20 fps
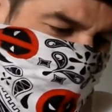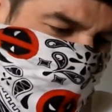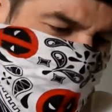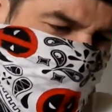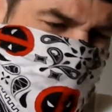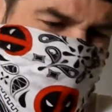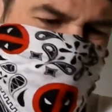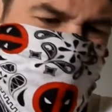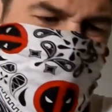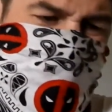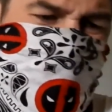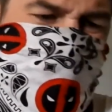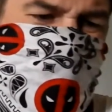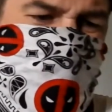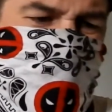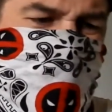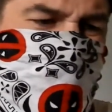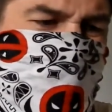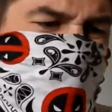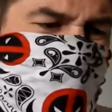
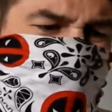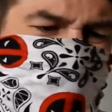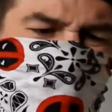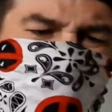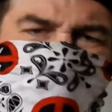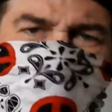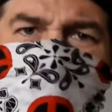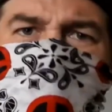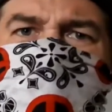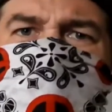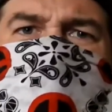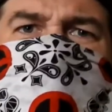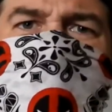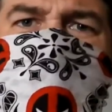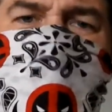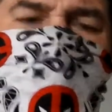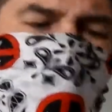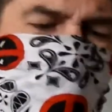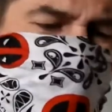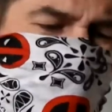
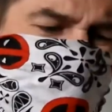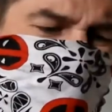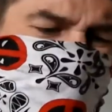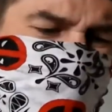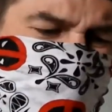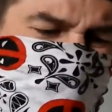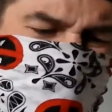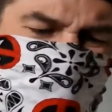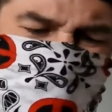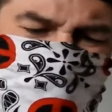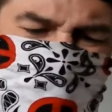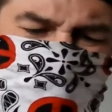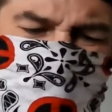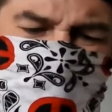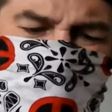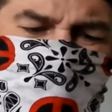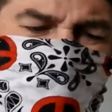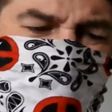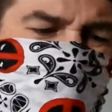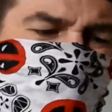distorted and just a
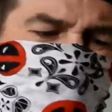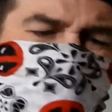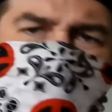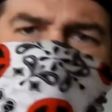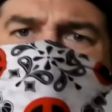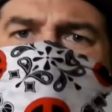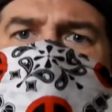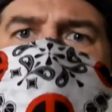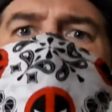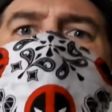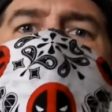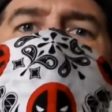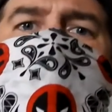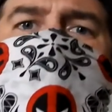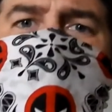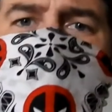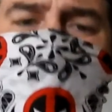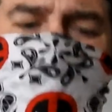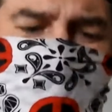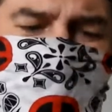big
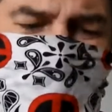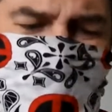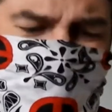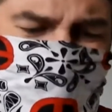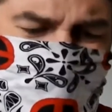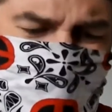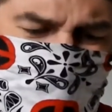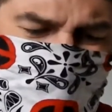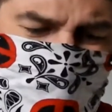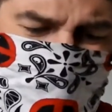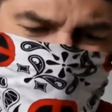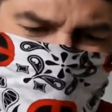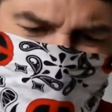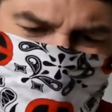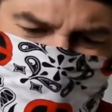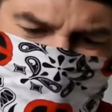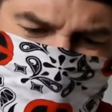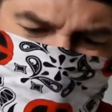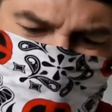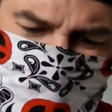mass, all right?
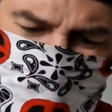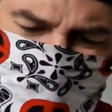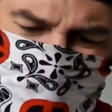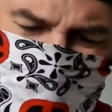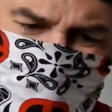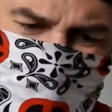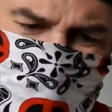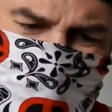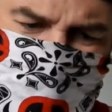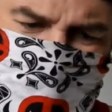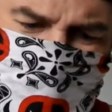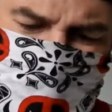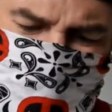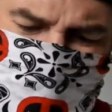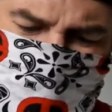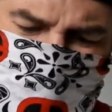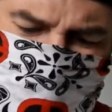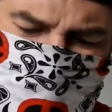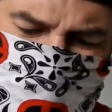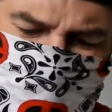
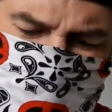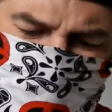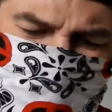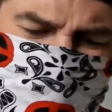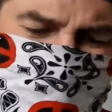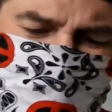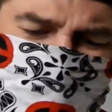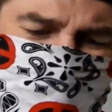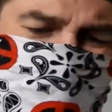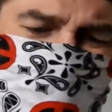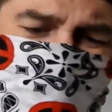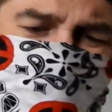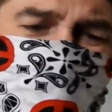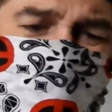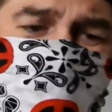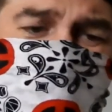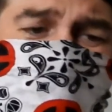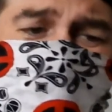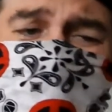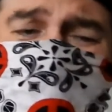It gets
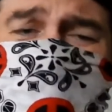confusing.